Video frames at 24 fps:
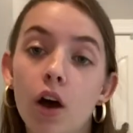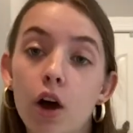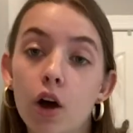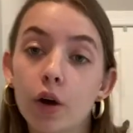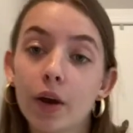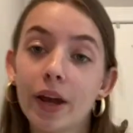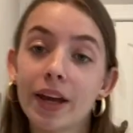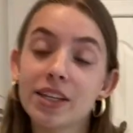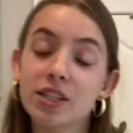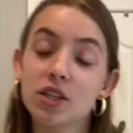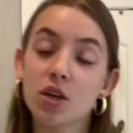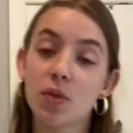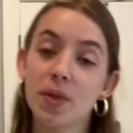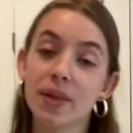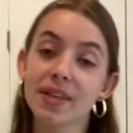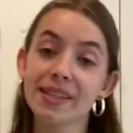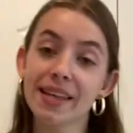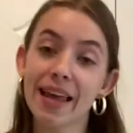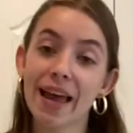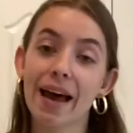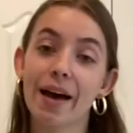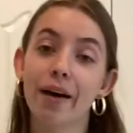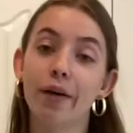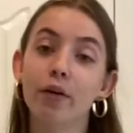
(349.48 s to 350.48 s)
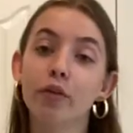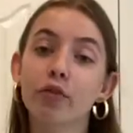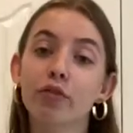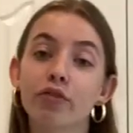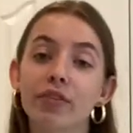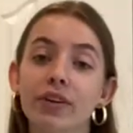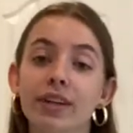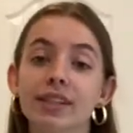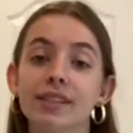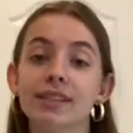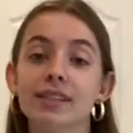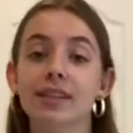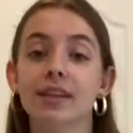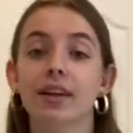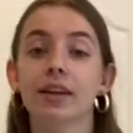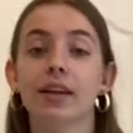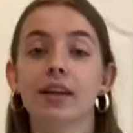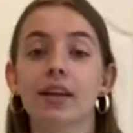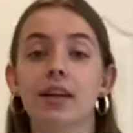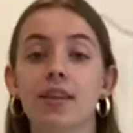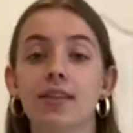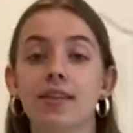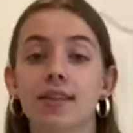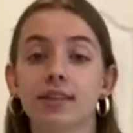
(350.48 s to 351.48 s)
Okay, so this outfit,
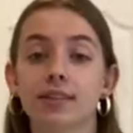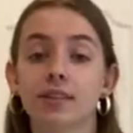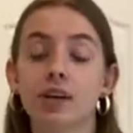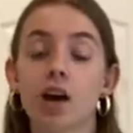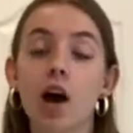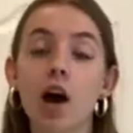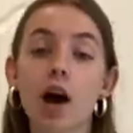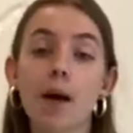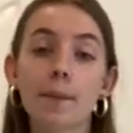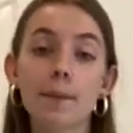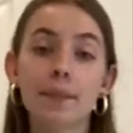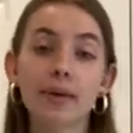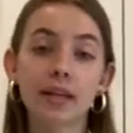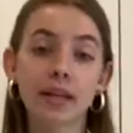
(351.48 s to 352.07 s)
the top